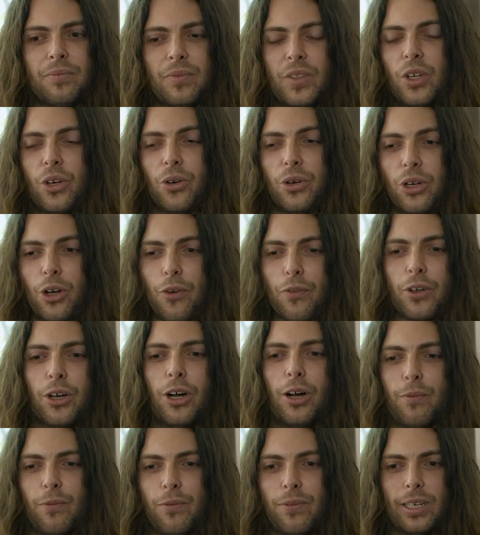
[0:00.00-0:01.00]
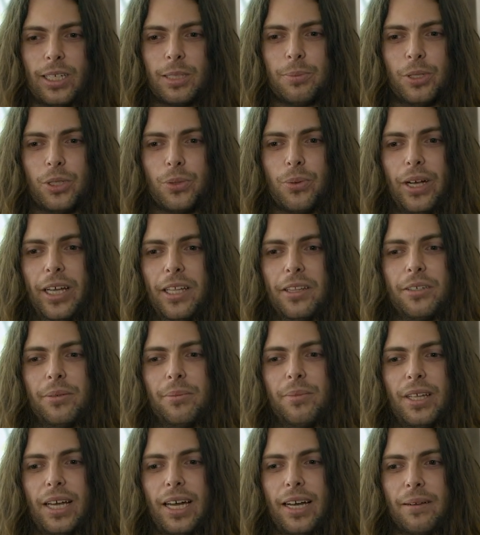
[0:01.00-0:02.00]
enough conflict between
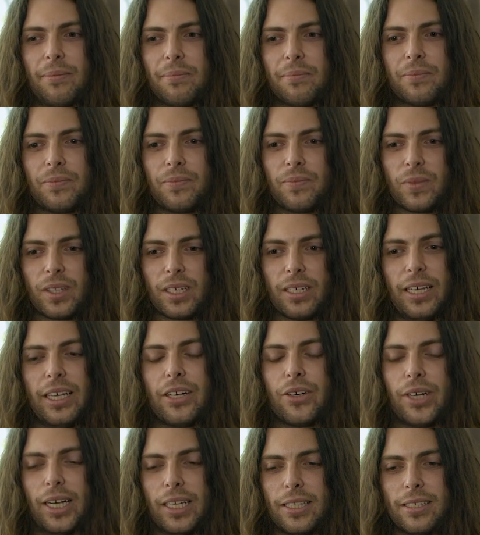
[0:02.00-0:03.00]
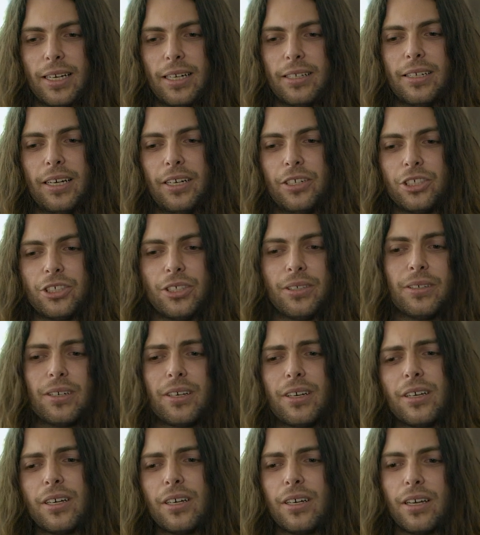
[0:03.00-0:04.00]
them that it creates that tension.
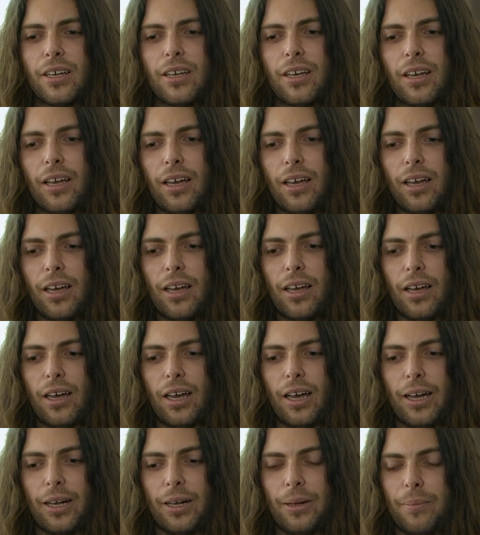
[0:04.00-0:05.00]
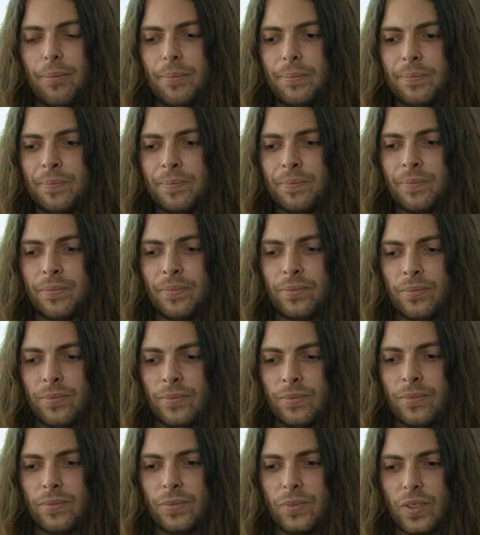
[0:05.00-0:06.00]
I'm
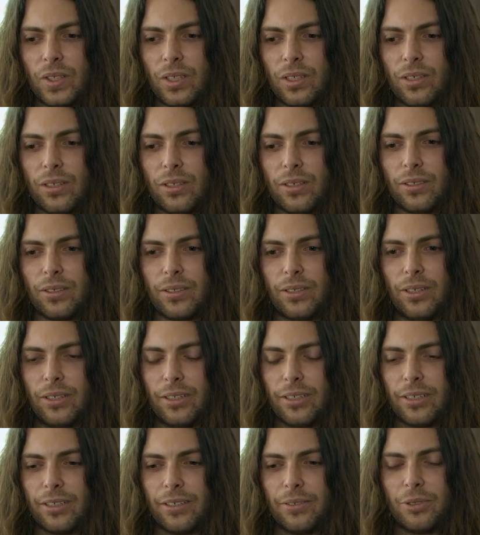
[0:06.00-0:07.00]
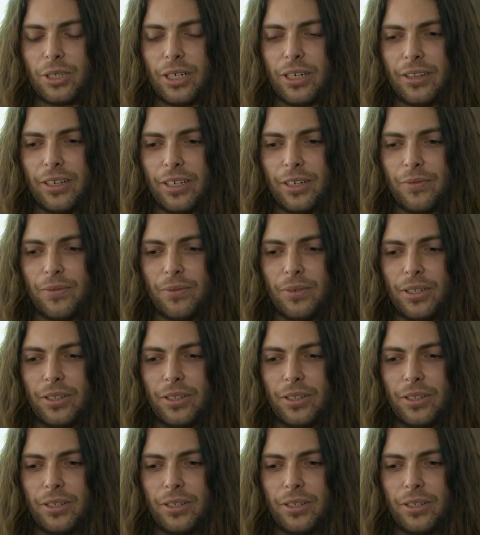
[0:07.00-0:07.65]
trying to think of